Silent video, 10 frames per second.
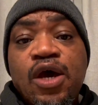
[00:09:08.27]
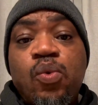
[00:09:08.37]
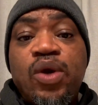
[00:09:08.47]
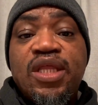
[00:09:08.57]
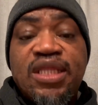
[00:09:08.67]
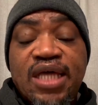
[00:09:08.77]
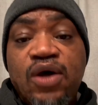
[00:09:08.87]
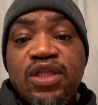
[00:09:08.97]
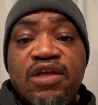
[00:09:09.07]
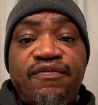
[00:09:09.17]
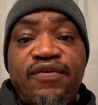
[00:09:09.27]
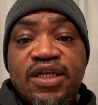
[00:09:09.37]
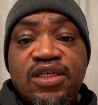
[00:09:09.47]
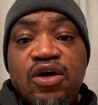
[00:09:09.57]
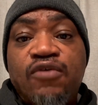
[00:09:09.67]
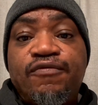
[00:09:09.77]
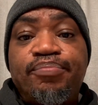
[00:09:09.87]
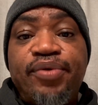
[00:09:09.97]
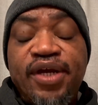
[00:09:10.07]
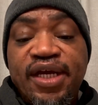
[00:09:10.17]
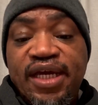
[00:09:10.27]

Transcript: without the fact of bringing